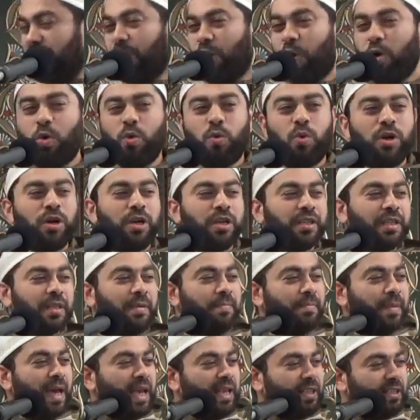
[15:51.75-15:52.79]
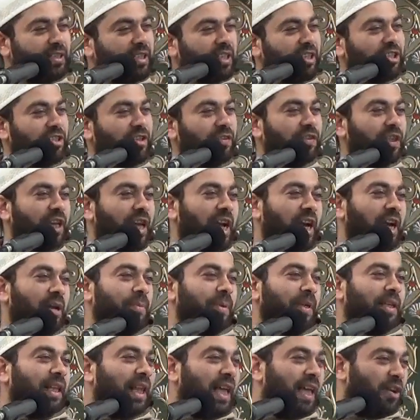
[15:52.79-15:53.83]
who were the masters of the
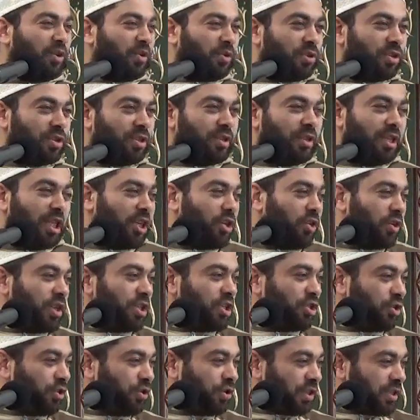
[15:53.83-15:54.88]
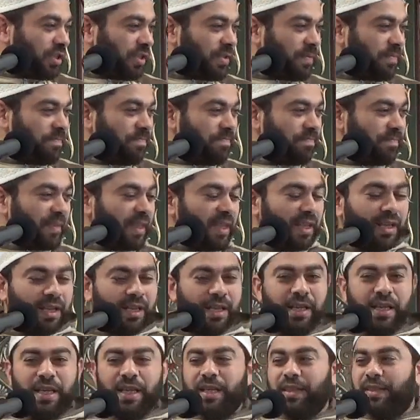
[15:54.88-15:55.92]
Arabic language, they couldn't do it.
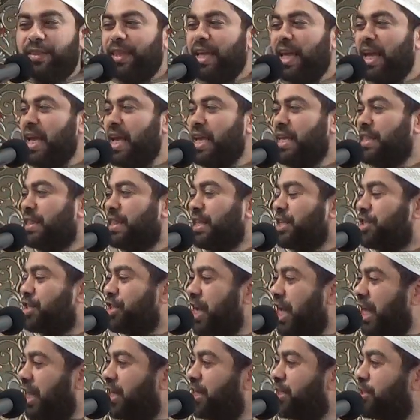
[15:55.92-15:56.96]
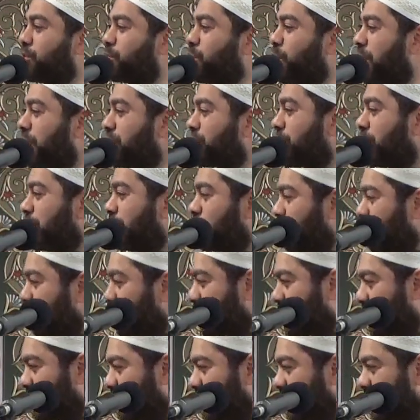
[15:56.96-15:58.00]
Then the challenge was
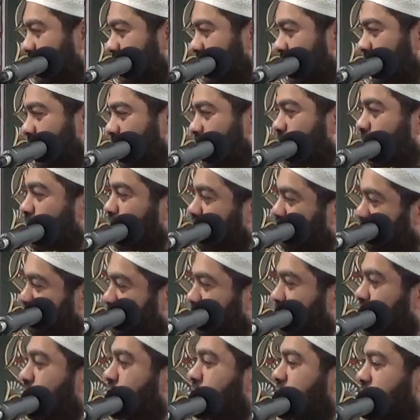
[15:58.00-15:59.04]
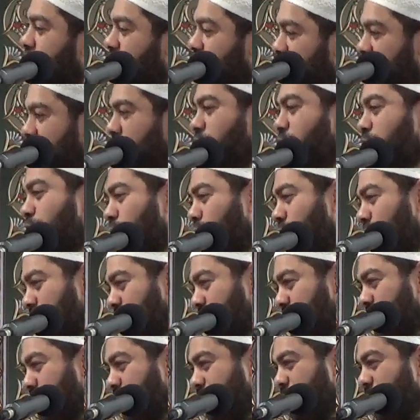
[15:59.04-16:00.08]
reduced. Produce 10
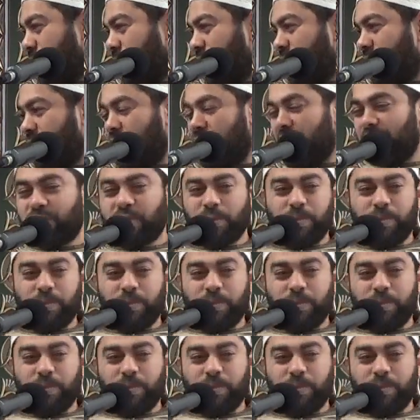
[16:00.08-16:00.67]
surahs. And